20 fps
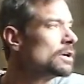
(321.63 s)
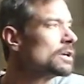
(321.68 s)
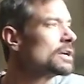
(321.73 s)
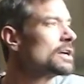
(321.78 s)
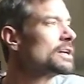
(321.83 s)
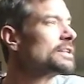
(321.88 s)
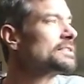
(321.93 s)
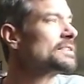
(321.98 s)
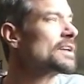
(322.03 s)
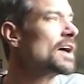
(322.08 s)

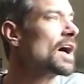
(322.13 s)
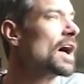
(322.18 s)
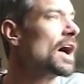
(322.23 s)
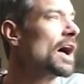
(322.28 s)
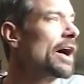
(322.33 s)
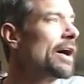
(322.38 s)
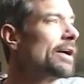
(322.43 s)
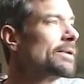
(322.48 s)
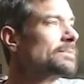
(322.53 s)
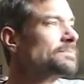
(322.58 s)
because
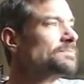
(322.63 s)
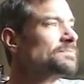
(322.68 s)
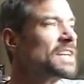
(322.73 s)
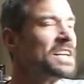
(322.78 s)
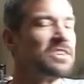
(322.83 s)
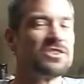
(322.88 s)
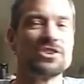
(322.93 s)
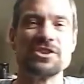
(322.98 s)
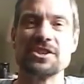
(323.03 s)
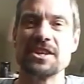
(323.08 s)

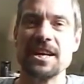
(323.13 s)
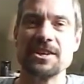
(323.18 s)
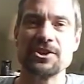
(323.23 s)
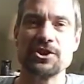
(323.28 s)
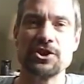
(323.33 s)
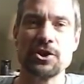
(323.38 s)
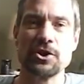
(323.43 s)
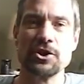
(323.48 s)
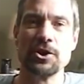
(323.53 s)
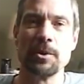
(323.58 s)
it just
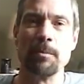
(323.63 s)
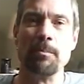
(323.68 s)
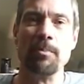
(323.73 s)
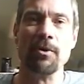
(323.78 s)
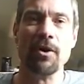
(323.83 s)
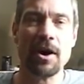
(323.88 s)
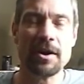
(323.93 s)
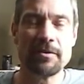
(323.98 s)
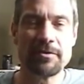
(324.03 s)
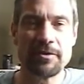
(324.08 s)
gets your
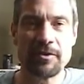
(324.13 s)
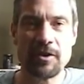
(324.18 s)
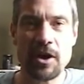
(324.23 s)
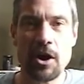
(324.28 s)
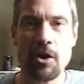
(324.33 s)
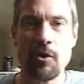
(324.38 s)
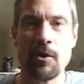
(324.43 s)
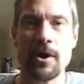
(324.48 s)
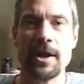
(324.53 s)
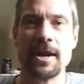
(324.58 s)
blood
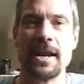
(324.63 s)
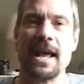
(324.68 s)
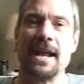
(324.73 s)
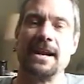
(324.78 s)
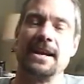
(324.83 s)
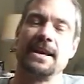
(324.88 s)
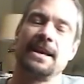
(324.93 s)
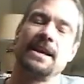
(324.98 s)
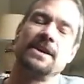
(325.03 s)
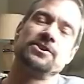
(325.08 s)
flowing,
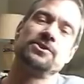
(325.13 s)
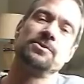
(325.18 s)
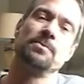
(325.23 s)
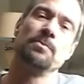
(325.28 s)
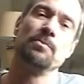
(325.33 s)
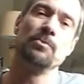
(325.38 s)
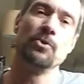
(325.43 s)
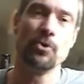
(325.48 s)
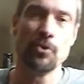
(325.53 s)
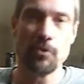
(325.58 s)
and it gets you
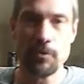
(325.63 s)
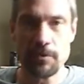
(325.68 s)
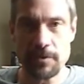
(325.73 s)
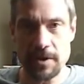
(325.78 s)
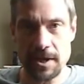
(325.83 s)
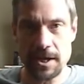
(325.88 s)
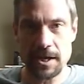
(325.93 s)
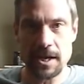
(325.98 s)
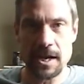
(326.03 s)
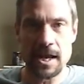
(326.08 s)

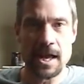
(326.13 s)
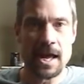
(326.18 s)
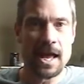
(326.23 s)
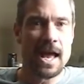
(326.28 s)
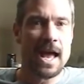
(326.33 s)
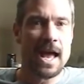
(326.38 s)
moving,